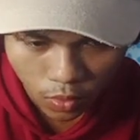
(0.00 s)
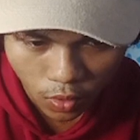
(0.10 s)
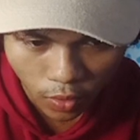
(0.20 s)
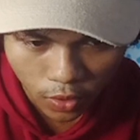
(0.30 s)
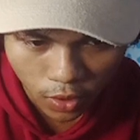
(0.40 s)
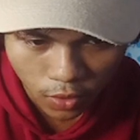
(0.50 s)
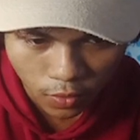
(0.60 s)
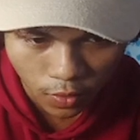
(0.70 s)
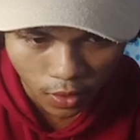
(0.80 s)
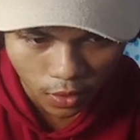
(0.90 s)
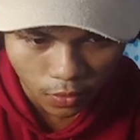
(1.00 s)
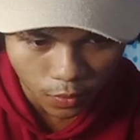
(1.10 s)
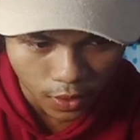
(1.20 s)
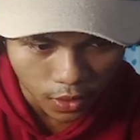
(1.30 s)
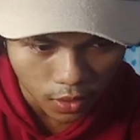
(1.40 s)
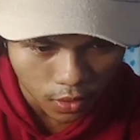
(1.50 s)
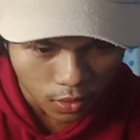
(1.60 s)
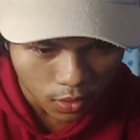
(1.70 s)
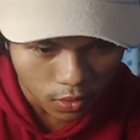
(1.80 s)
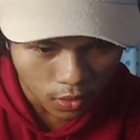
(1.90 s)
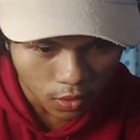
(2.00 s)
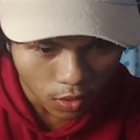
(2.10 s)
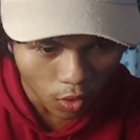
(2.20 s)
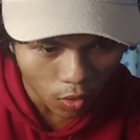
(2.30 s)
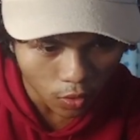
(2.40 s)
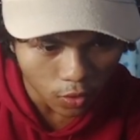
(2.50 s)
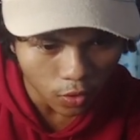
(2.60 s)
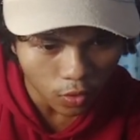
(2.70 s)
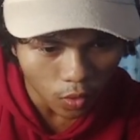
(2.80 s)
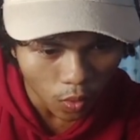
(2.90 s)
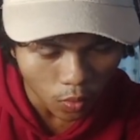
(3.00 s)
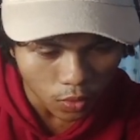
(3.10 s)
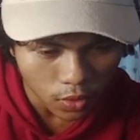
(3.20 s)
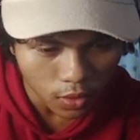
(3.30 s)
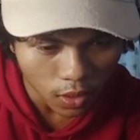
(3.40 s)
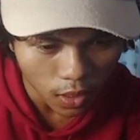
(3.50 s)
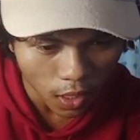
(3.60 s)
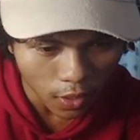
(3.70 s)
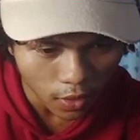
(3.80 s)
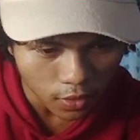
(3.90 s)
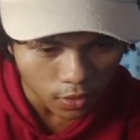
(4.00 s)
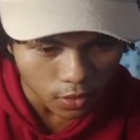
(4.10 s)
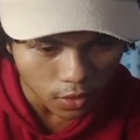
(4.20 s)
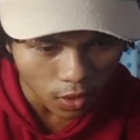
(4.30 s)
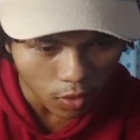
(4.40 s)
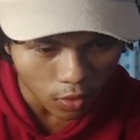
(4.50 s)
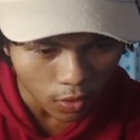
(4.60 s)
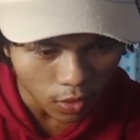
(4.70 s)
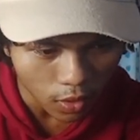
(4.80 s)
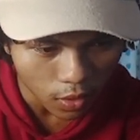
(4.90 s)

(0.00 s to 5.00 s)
So it just read or throws the character or the